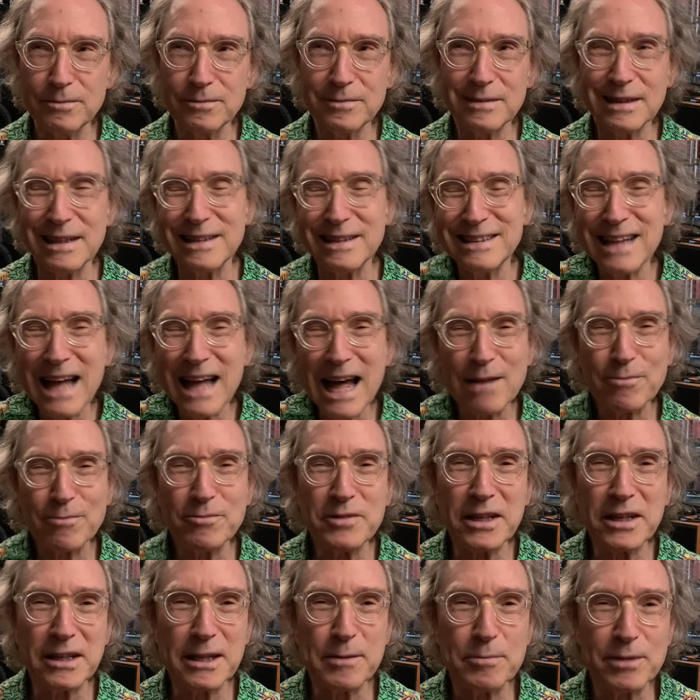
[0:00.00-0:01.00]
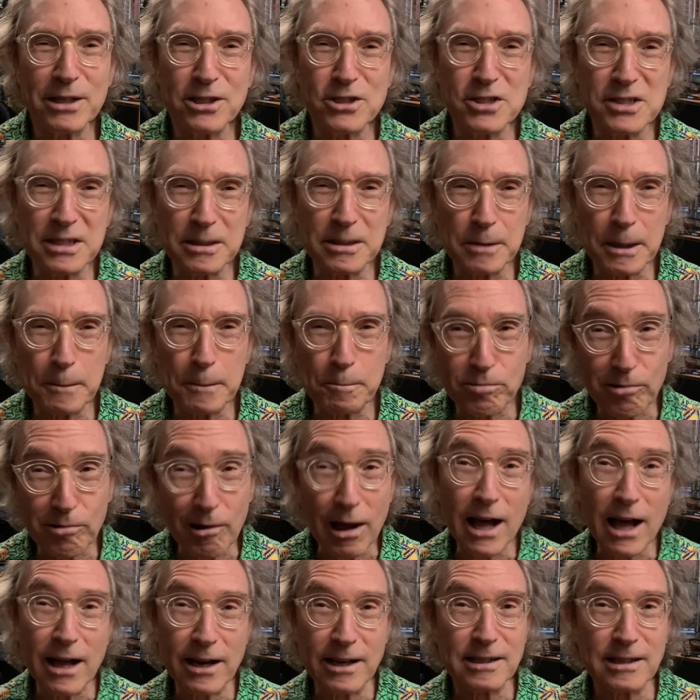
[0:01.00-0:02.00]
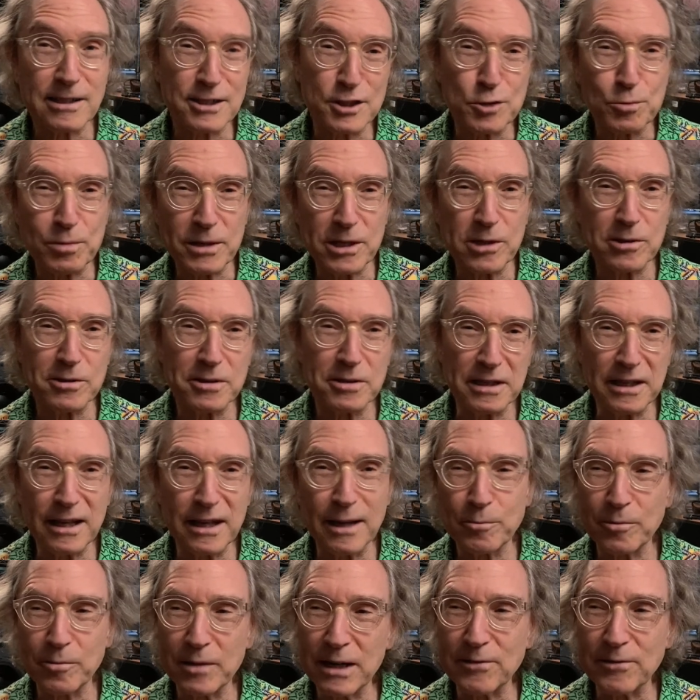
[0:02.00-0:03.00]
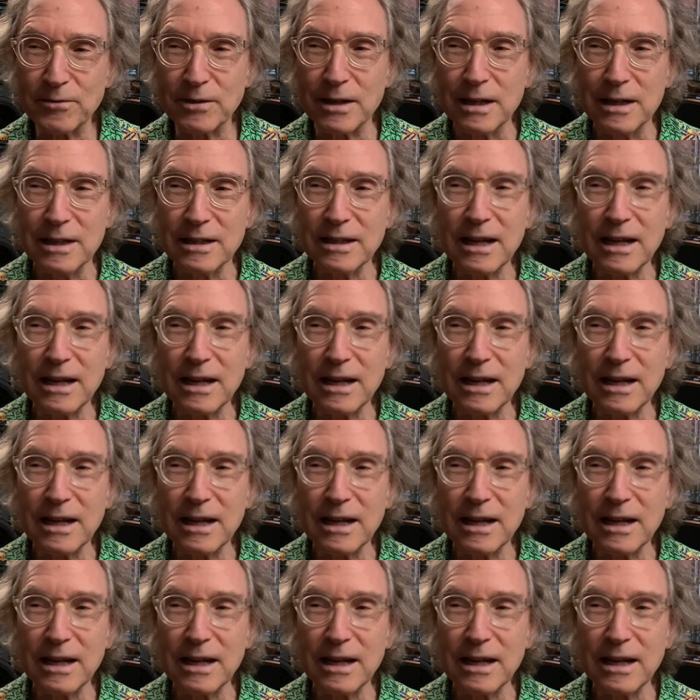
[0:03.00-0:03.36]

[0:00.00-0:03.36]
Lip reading: and not really because of the product, the speaker, the amp, whatever,